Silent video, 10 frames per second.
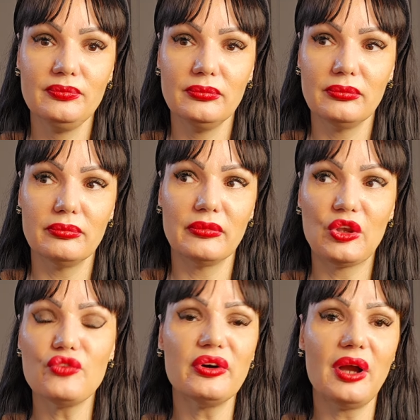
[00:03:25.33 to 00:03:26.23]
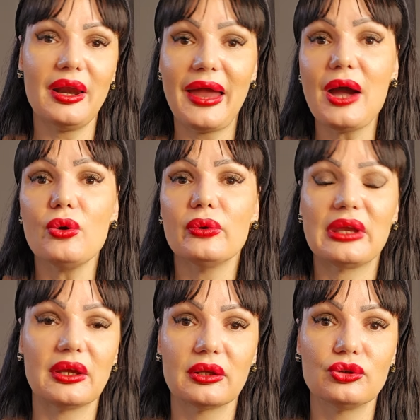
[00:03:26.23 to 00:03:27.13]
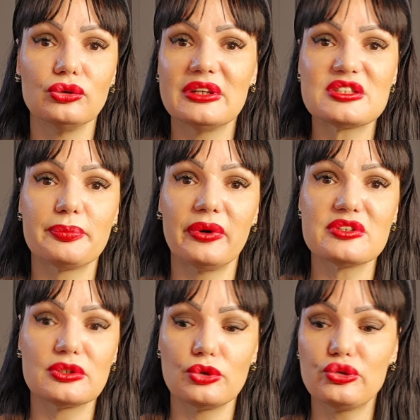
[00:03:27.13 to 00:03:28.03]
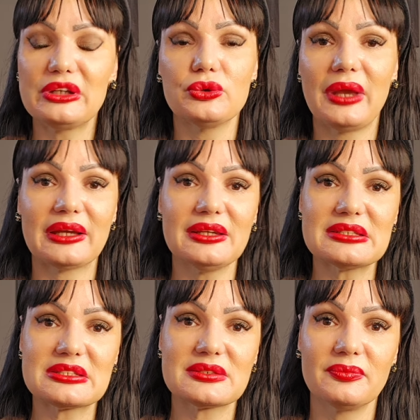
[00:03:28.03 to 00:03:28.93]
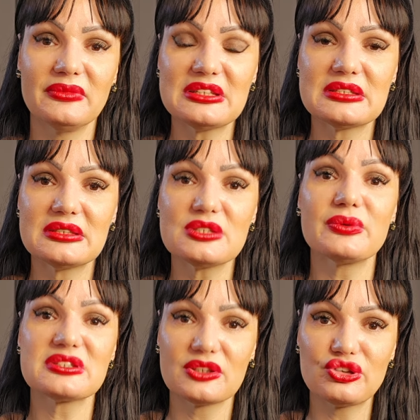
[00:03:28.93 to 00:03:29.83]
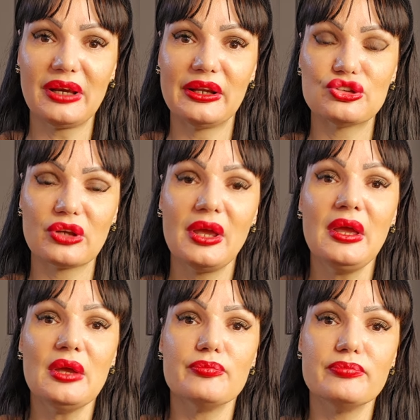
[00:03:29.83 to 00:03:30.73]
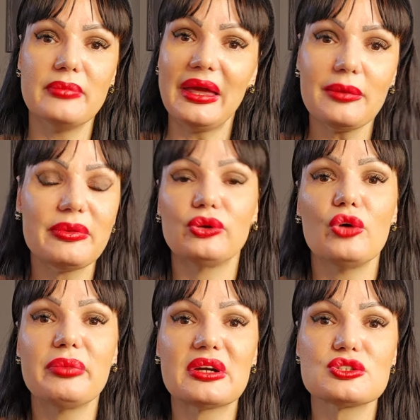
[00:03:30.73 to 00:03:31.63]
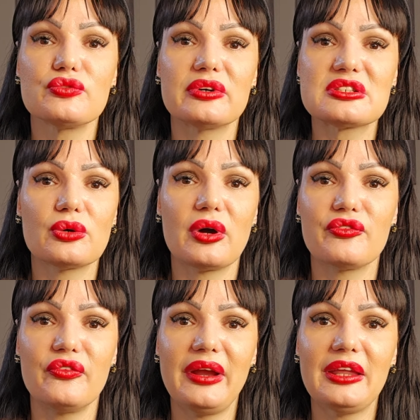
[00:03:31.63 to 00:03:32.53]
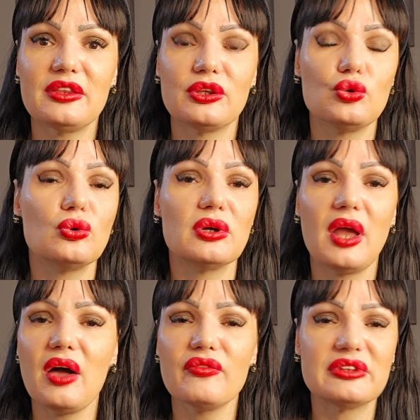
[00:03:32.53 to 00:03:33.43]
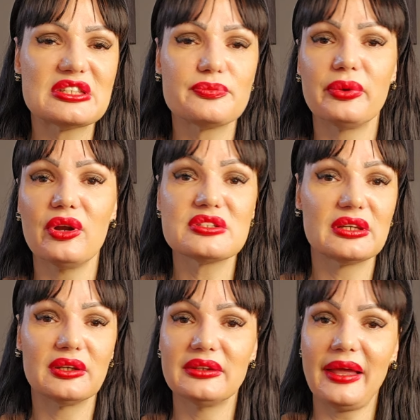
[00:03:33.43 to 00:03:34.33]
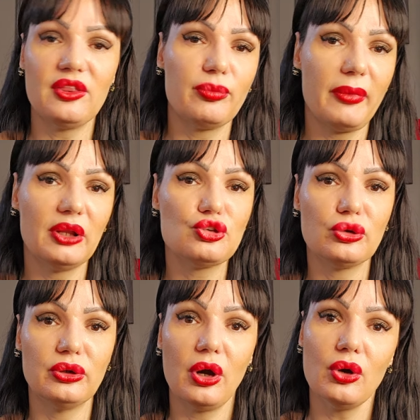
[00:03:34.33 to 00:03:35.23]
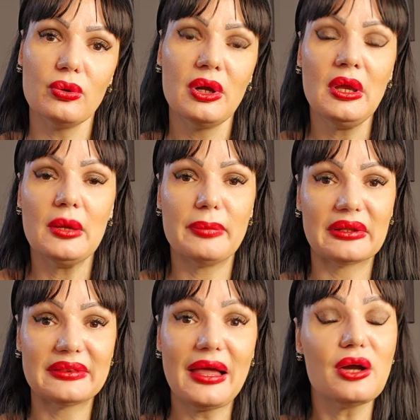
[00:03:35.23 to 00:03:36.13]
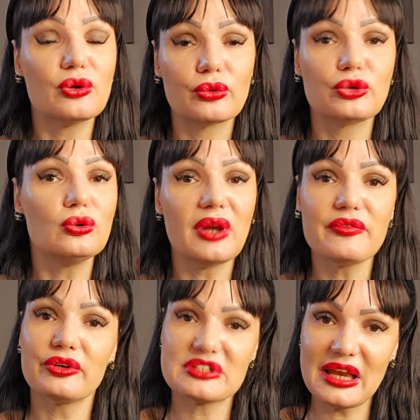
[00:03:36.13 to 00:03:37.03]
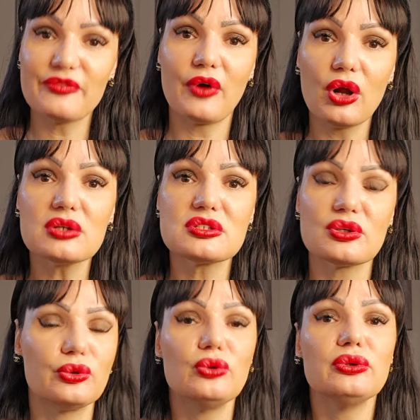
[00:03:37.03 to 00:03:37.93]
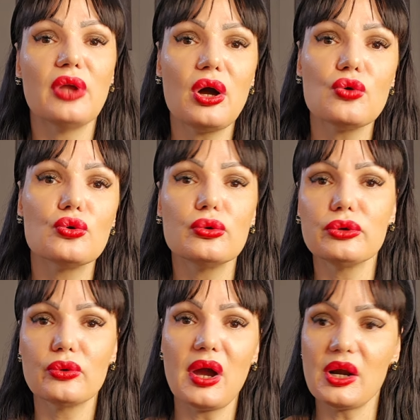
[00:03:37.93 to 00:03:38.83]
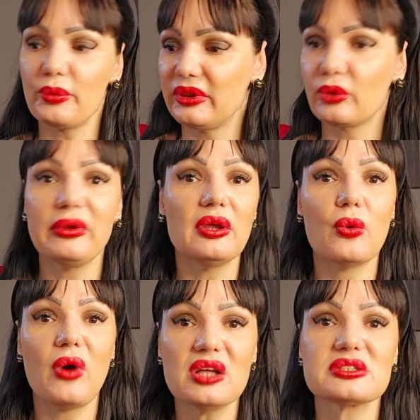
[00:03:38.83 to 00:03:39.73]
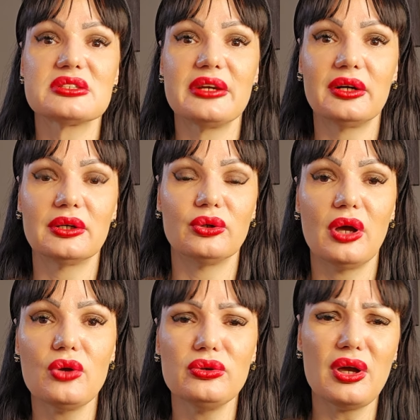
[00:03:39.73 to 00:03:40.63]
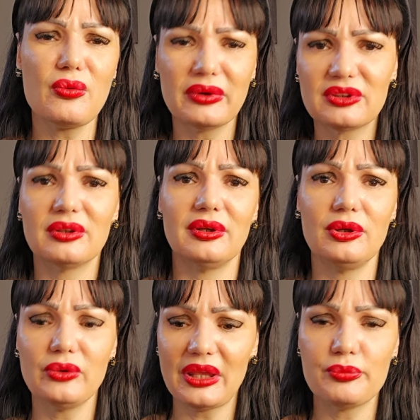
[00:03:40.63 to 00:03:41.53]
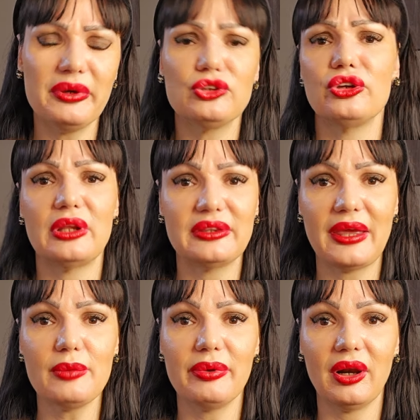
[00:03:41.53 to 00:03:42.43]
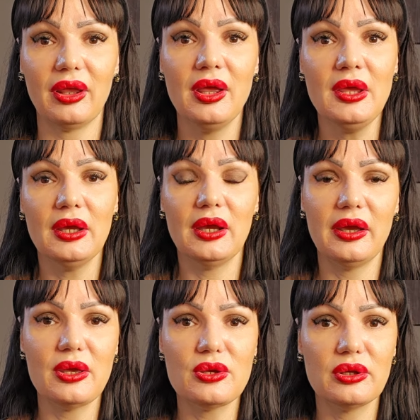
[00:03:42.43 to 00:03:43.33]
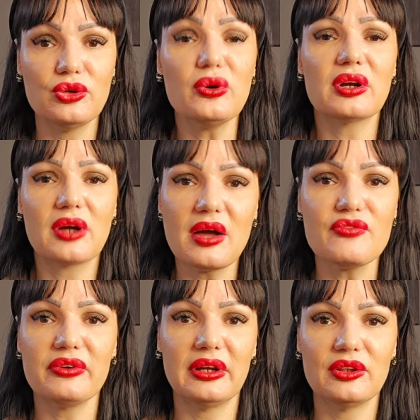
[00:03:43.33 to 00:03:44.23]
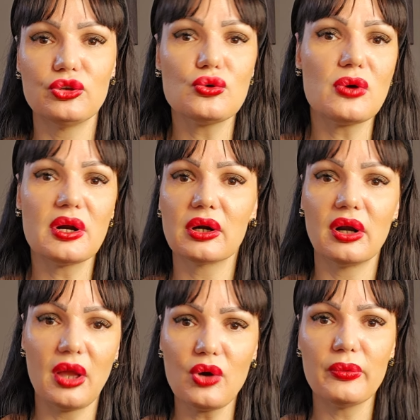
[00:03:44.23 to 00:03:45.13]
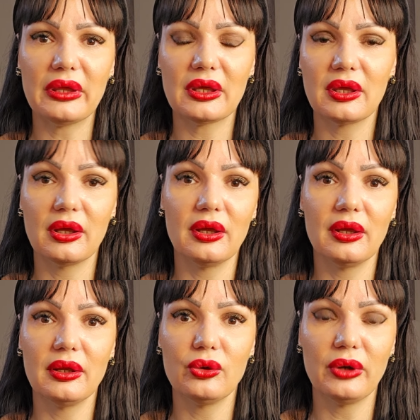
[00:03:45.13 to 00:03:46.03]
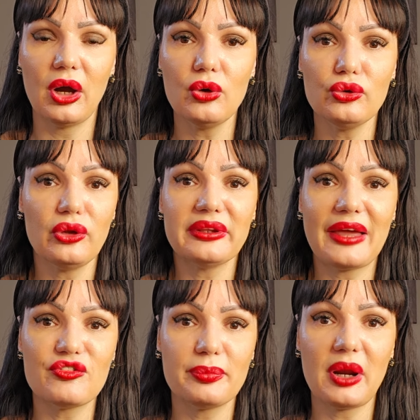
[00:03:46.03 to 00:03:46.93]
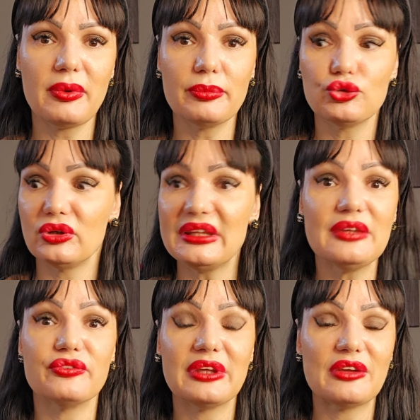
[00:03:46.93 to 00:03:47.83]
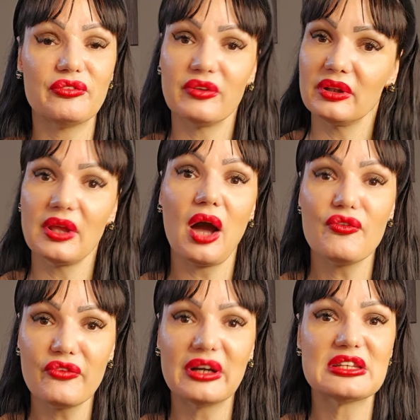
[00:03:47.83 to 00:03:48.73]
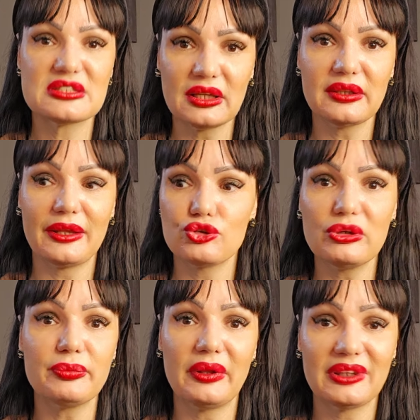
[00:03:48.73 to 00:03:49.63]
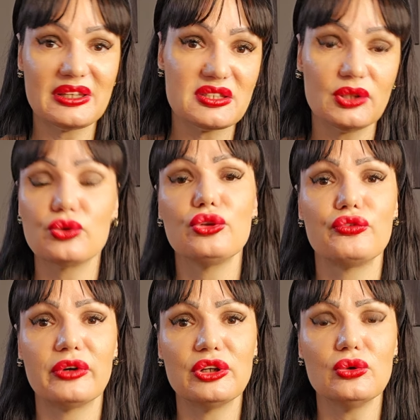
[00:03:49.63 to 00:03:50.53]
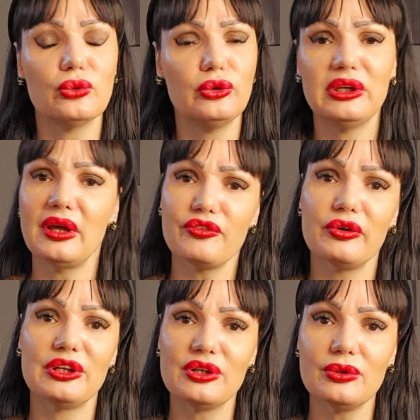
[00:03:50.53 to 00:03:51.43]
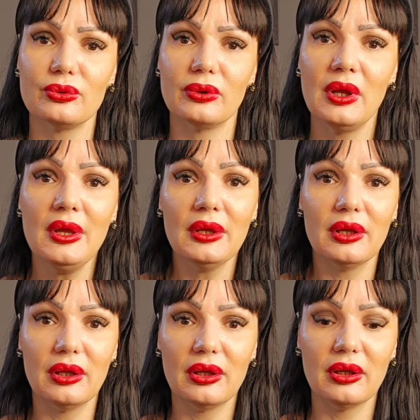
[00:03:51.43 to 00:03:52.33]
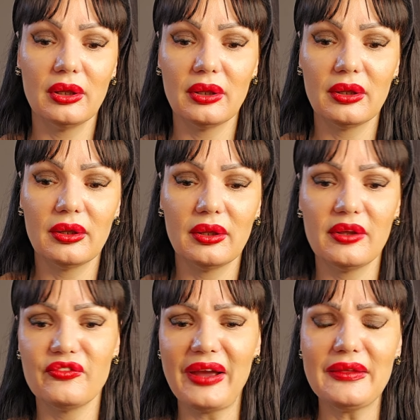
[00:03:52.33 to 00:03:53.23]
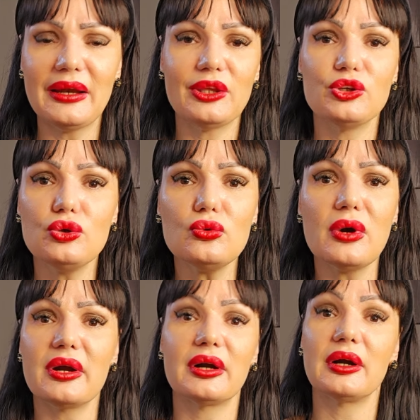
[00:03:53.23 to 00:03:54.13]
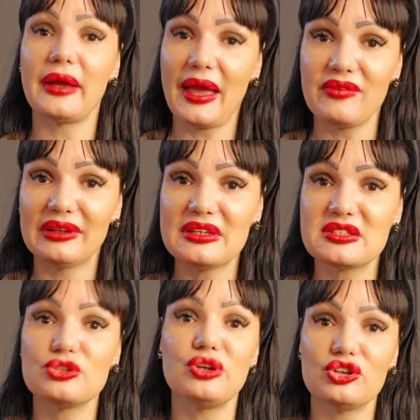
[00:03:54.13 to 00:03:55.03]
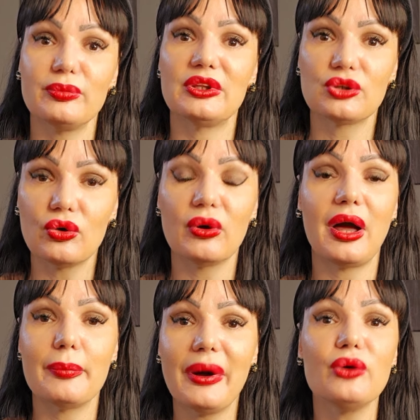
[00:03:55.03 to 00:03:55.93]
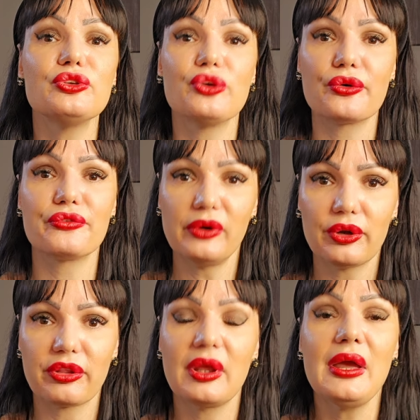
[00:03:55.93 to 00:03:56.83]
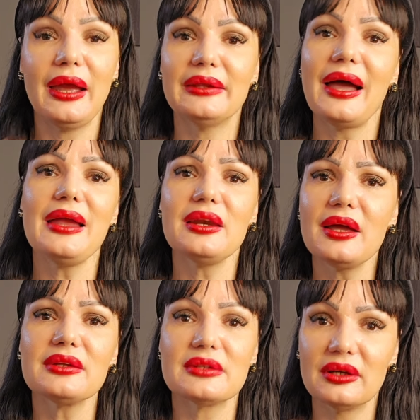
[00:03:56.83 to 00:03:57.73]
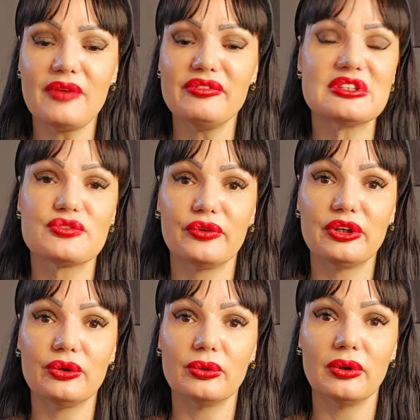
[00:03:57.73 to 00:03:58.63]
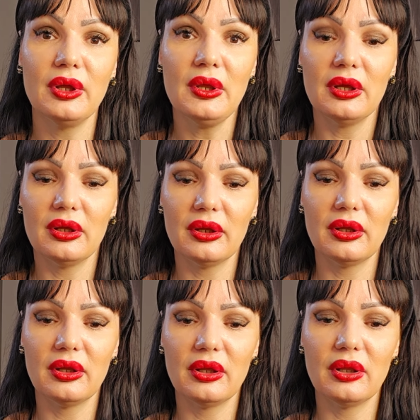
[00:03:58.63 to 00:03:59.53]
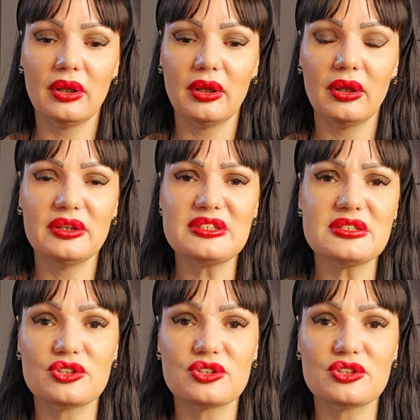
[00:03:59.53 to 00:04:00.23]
You were allowing this person to treat you like this. This was the challenge. Maybe, you know, because you were so afraid, you love this person that much, you know. But now you love yourself also. You know who you are with the Queen of Wands there, you know. You know what you can bring to the table. You're confident. You are glowing, you know. You don't have problem to leave if the offer is not and treatment is not good for you, good enough for you. Finally, you are having this judgment call about your worth. And I love this for you. This is